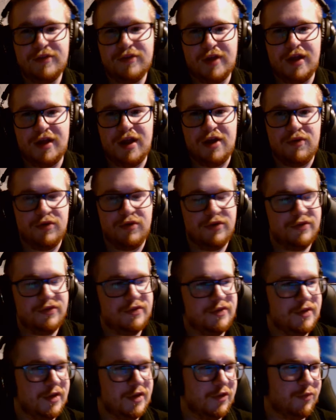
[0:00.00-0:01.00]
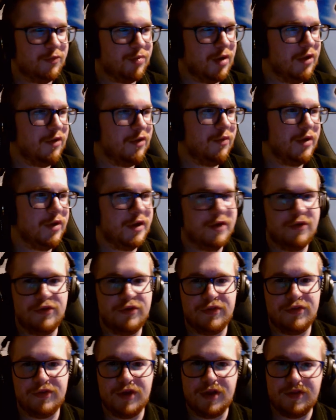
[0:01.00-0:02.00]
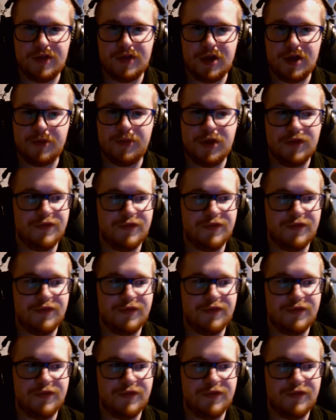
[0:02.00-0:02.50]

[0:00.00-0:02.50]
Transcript: 10 hours is probably what Heroes is going to take me.